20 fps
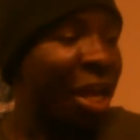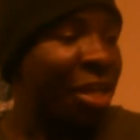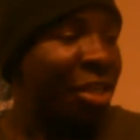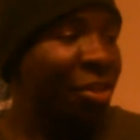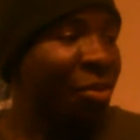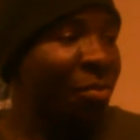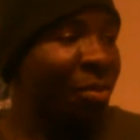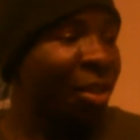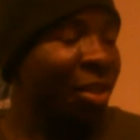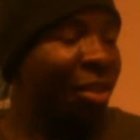
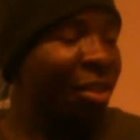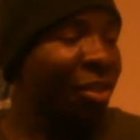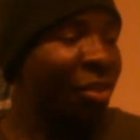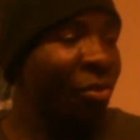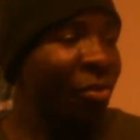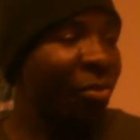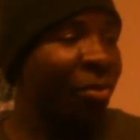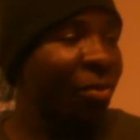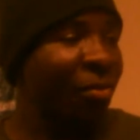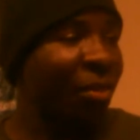You
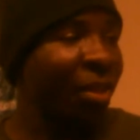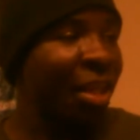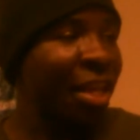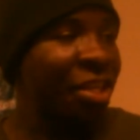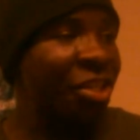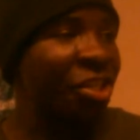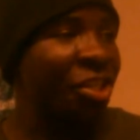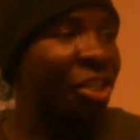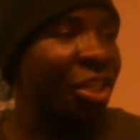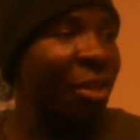you're in a
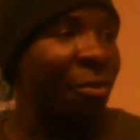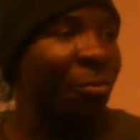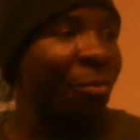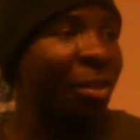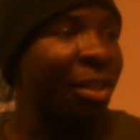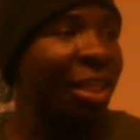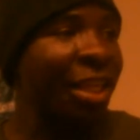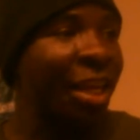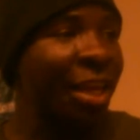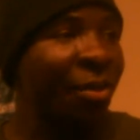relationship
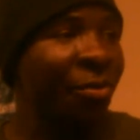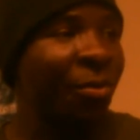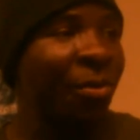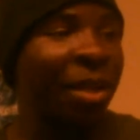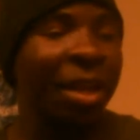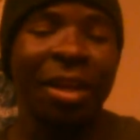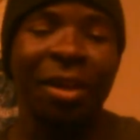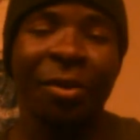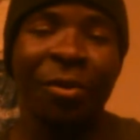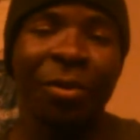with the
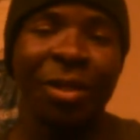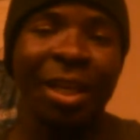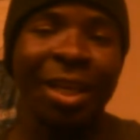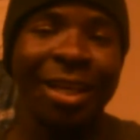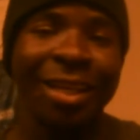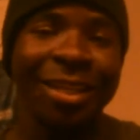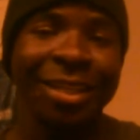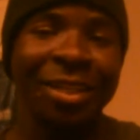internet, okay?